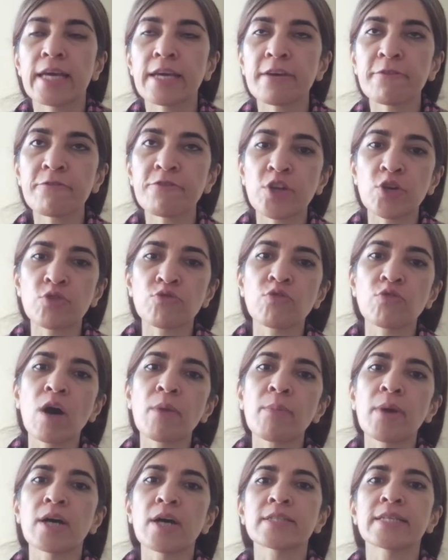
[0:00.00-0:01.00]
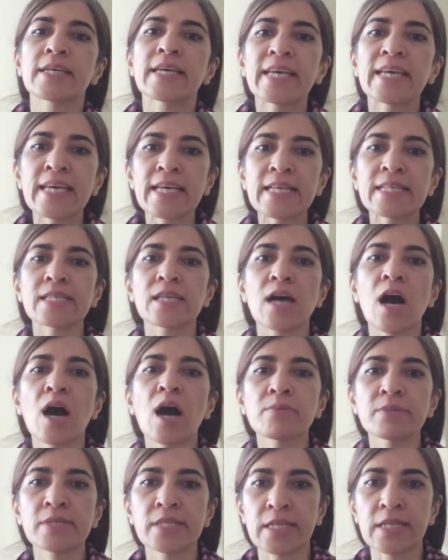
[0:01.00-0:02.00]
If the robot hits
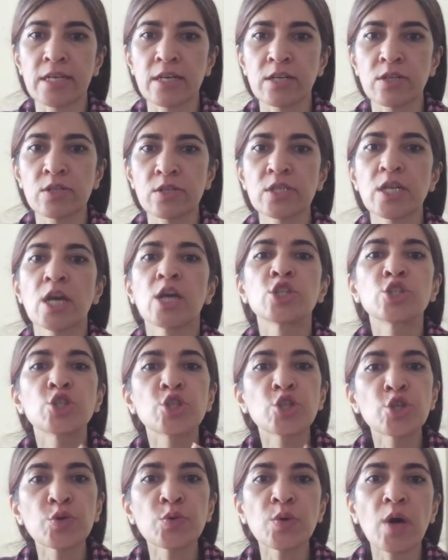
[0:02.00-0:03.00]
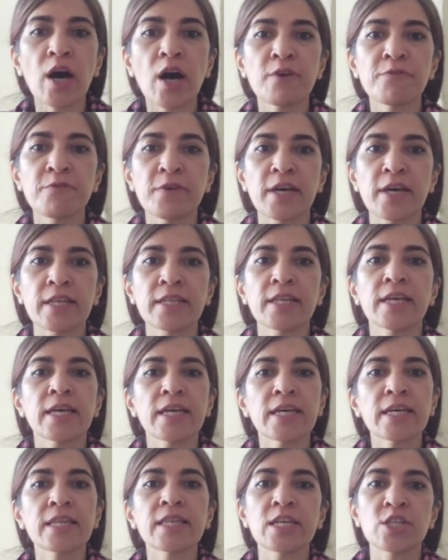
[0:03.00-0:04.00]
obstacles too often,
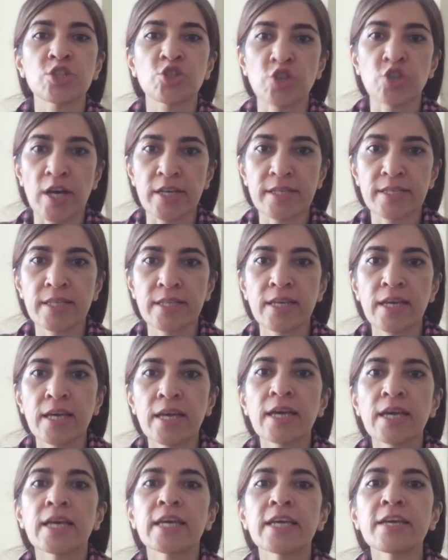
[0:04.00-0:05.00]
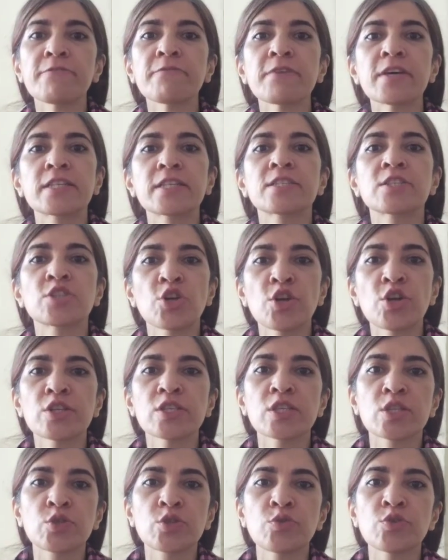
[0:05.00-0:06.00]
it adjusts. If it
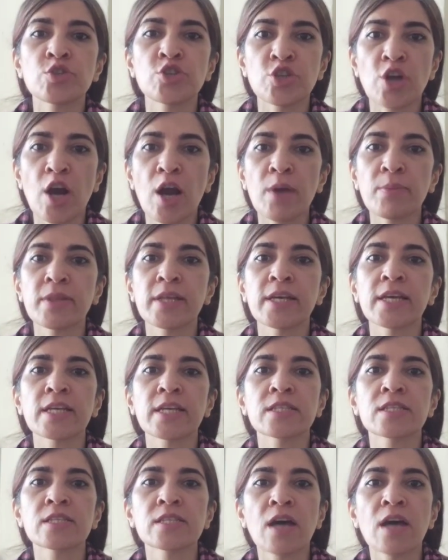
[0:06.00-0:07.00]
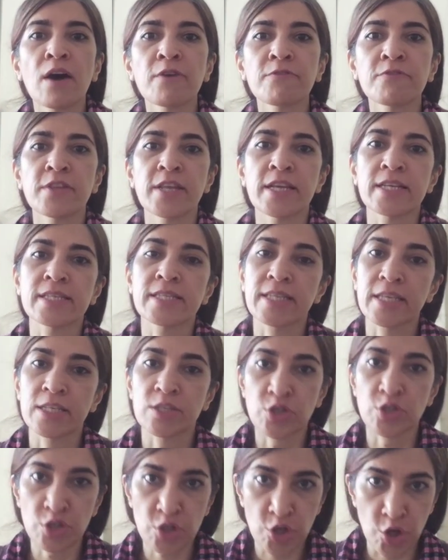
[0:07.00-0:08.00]
turns too sharply, it softens
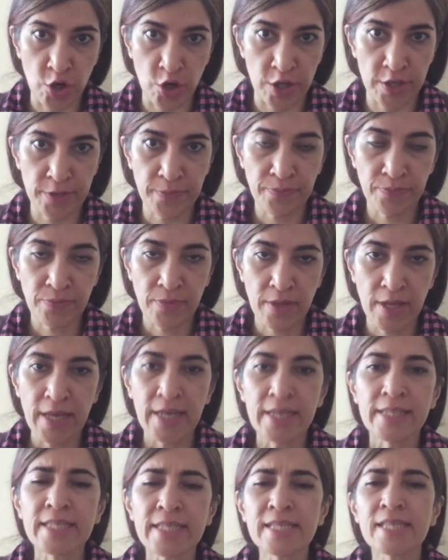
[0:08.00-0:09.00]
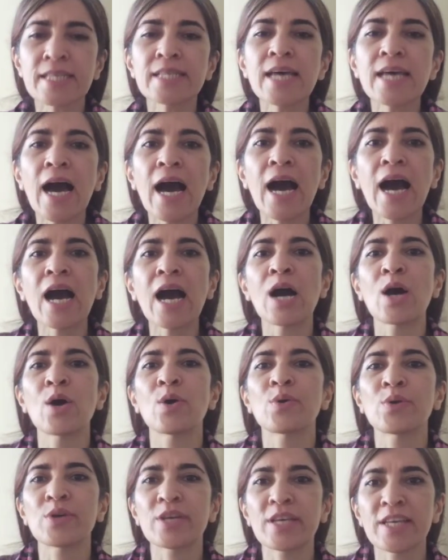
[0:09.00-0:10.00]
the turn. This is
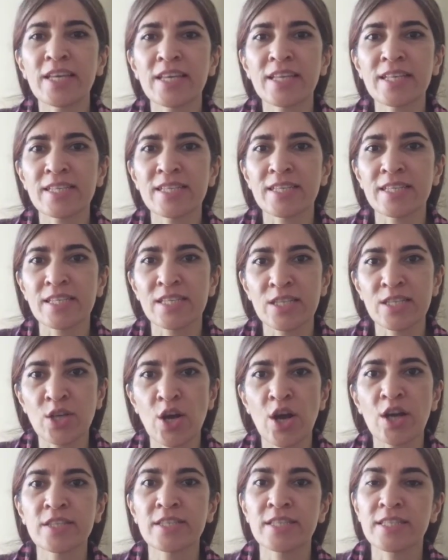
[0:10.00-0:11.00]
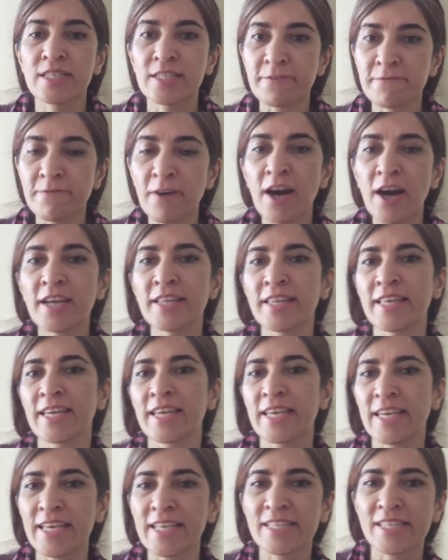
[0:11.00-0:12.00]
how it starts
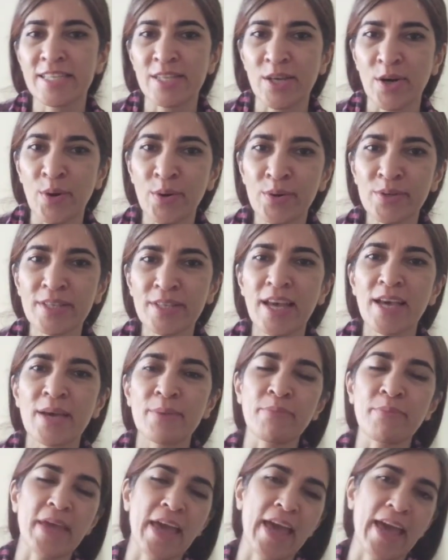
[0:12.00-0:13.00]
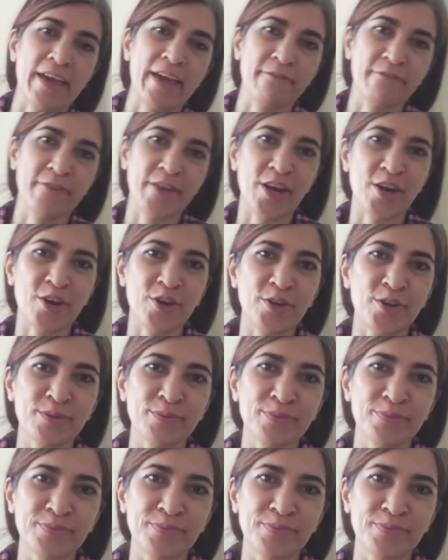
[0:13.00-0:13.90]
defining its own behavior.